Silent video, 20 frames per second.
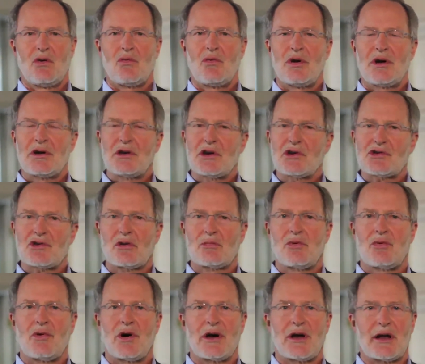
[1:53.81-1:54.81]
One additional
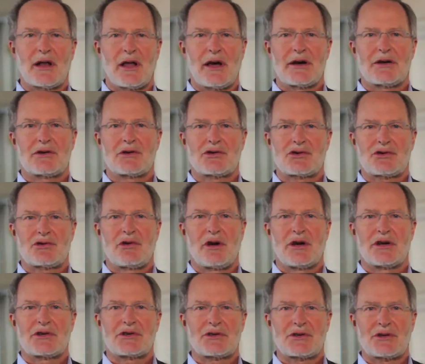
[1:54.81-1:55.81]
point I'd like to
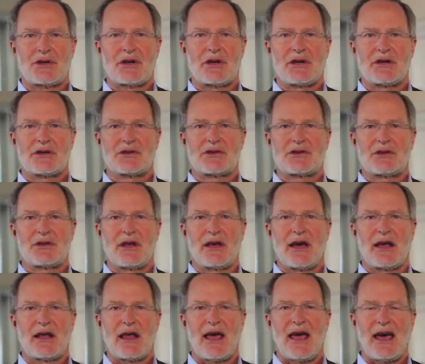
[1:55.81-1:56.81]
stress is
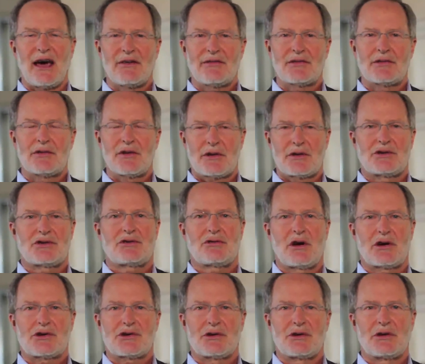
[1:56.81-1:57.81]
that after the
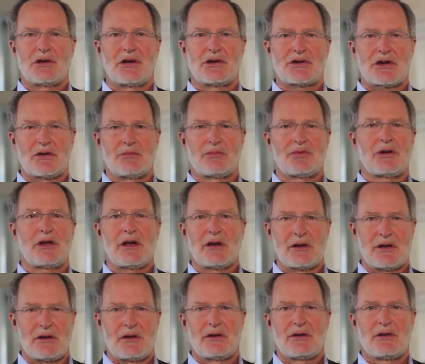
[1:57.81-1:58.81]
construction is
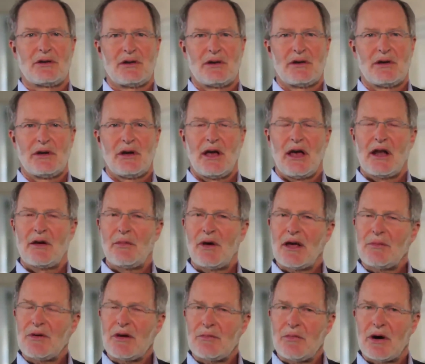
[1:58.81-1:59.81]
completed, and it
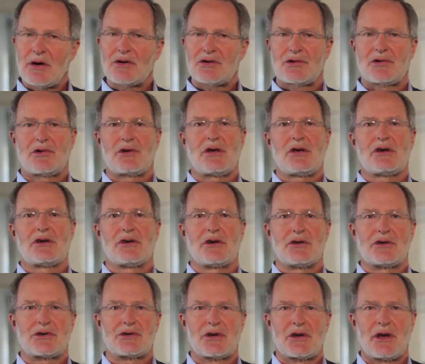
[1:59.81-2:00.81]
may be months or
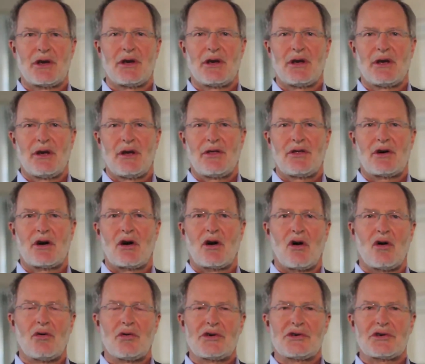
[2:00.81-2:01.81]
years, there are
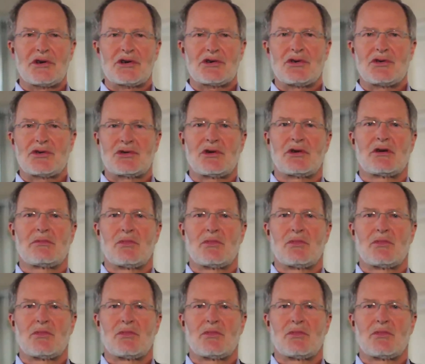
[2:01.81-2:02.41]
always issues that